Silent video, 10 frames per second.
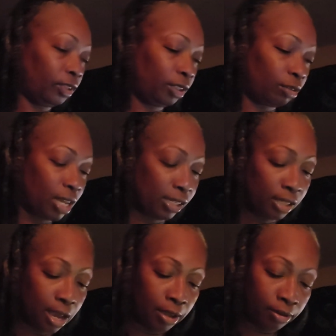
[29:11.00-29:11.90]
So that's
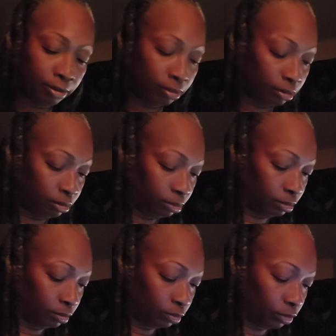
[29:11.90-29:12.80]
that.
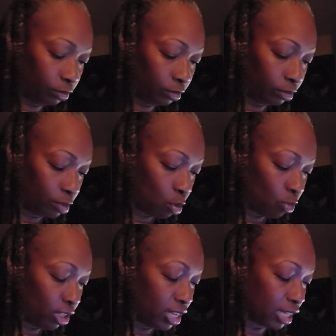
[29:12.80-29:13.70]

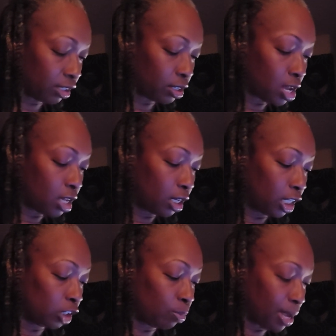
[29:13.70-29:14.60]
Hopefully that's
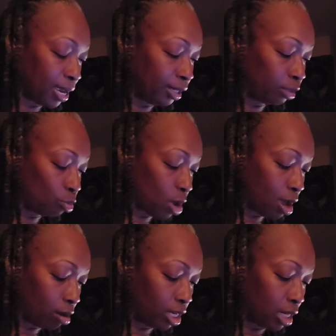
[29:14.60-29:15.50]
explained
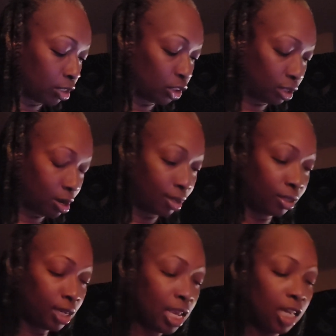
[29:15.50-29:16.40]
well and understood.
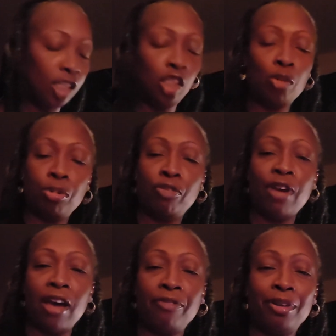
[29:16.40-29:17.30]
It's
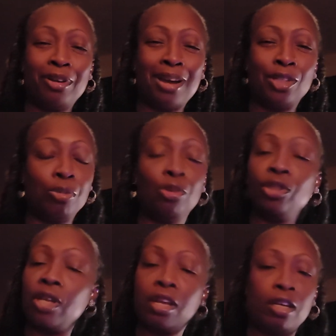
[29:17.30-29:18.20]
simplified for the
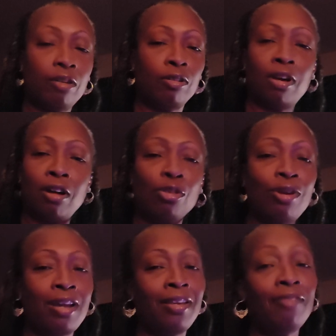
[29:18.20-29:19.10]
contribution. All you
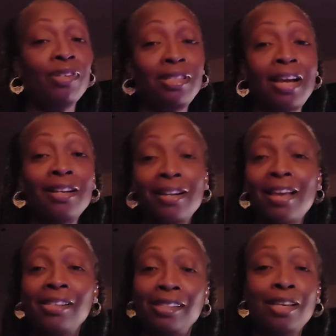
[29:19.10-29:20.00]
gotta give is
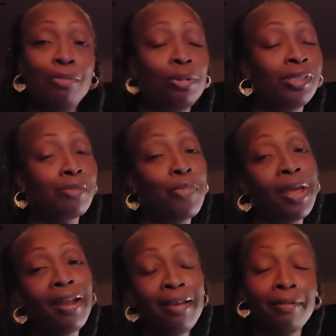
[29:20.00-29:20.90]
99 cents plus a
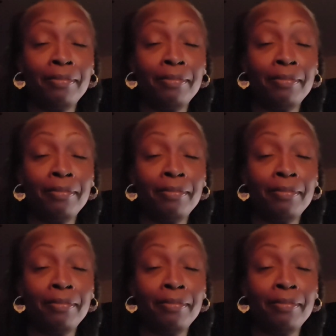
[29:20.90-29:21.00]
penny.